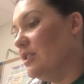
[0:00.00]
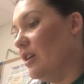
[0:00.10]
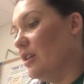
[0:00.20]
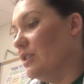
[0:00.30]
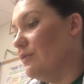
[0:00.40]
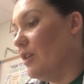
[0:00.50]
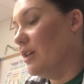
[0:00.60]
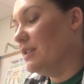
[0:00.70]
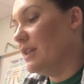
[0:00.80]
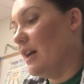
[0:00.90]
dogs,
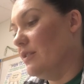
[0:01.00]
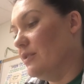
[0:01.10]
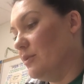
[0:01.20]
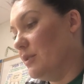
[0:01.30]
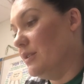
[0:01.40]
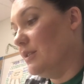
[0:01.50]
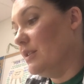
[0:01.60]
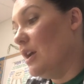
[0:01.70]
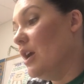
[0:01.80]
frogs, cows, and horses.